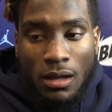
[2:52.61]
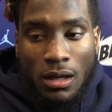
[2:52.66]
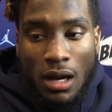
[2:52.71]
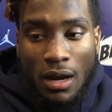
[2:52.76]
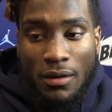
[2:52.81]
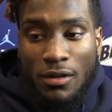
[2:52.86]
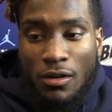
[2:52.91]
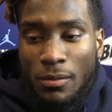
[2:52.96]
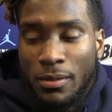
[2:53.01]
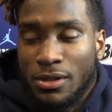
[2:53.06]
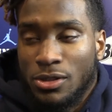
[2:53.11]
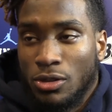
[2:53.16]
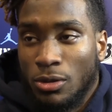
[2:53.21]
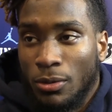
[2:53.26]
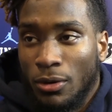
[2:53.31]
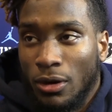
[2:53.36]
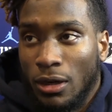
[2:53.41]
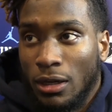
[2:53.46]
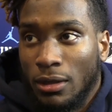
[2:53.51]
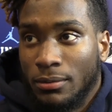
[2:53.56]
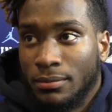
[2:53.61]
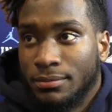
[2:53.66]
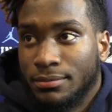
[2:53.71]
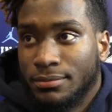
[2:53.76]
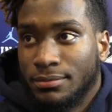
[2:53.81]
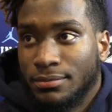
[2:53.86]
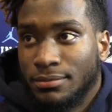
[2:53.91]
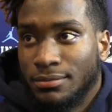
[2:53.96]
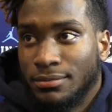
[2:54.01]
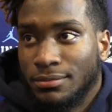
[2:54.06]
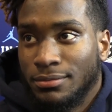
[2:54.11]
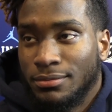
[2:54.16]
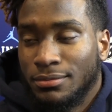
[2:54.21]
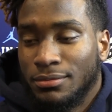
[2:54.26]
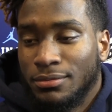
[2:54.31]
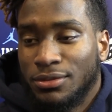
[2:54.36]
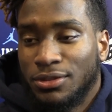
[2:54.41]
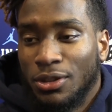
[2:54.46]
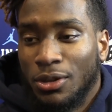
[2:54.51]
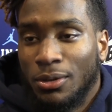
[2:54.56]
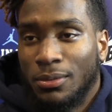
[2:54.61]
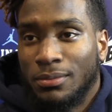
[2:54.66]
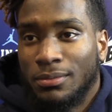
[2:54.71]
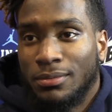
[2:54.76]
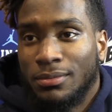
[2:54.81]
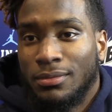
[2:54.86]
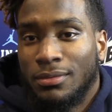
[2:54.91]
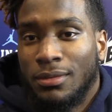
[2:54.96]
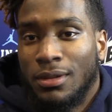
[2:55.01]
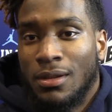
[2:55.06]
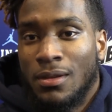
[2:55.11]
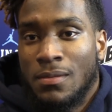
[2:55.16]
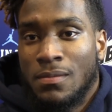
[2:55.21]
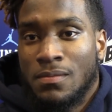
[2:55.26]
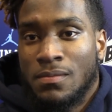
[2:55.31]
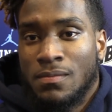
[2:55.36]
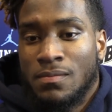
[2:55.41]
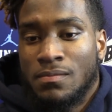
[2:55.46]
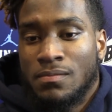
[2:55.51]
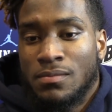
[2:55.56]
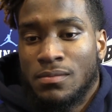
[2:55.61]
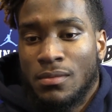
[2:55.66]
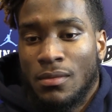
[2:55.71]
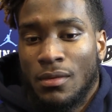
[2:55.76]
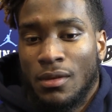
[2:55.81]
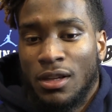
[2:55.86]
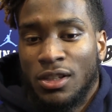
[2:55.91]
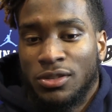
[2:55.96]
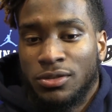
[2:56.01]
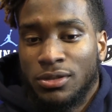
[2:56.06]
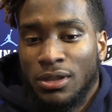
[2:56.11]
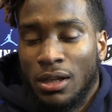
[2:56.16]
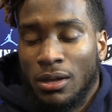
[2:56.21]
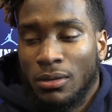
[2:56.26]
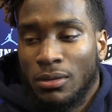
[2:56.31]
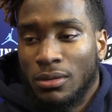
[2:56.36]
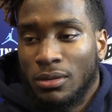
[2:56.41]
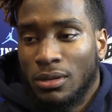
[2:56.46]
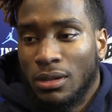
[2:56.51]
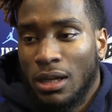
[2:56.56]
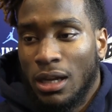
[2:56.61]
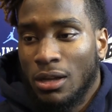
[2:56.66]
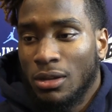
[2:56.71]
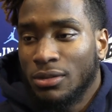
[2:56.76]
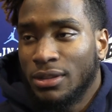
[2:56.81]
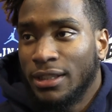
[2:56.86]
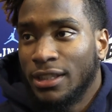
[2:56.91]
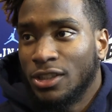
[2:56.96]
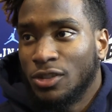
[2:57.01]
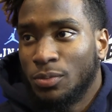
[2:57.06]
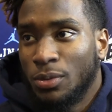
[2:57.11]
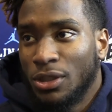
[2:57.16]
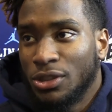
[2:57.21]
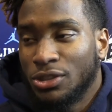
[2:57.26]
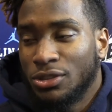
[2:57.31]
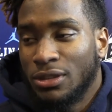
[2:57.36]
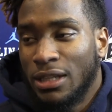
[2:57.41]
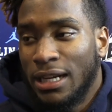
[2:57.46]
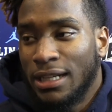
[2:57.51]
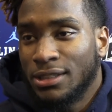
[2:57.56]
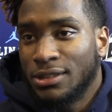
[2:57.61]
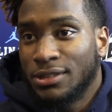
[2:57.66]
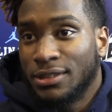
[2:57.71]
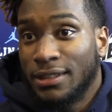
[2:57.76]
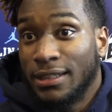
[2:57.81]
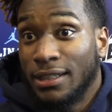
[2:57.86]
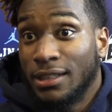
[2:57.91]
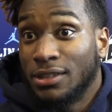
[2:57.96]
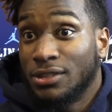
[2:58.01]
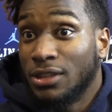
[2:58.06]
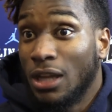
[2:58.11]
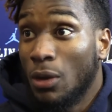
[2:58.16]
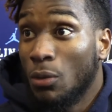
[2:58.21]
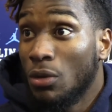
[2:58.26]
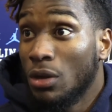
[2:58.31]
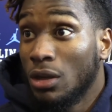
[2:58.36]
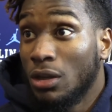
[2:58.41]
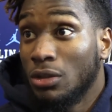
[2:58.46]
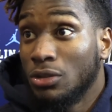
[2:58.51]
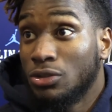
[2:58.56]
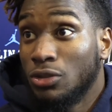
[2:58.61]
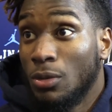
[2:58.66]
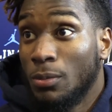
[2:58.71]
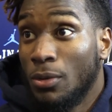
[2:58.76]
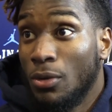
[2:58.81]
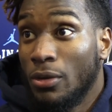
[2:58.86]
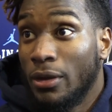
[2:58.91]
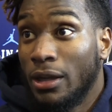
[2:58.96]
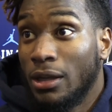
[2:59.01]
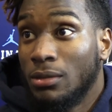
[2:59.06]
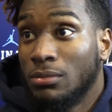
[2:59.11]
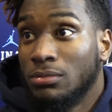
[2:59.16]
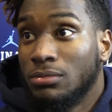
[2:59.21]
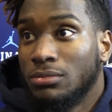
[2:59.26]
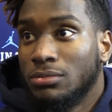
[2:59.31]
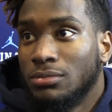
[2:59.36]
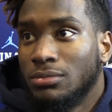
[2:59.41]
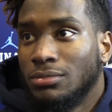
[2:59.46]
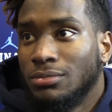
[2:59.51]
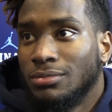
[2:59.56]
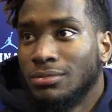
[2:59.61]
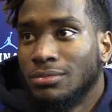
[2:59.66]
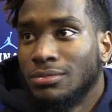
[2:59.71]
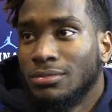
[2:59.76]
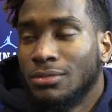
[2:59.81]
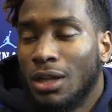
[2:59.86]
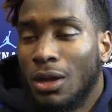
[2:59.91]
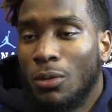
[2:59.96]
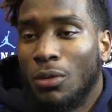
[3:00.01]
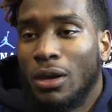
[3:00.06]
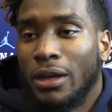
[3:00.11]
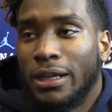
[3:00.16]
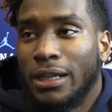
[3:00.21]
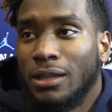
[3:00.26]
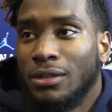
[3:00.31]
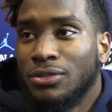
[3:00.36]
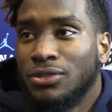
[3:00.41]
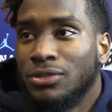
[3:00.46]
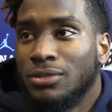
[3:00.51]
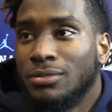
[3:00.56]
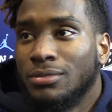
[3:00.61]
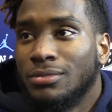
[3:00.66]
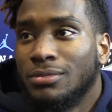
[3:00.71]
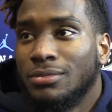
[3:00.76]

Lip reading: I've never been to a bowl game. So, it's not, I don't think it's pressure. I just think it's, I want to go to a bowl game. I want gifts.